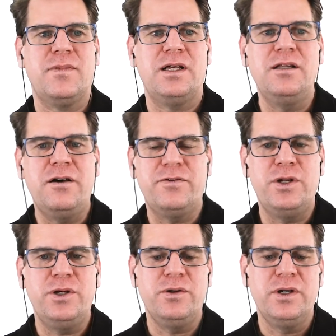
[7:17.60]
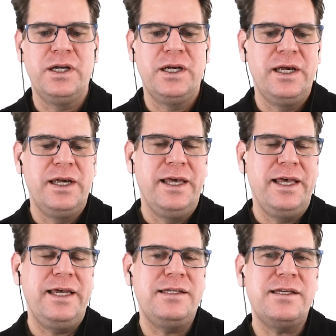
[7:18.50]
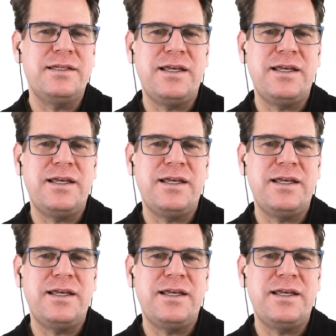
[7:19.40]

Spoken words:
love to do. Is it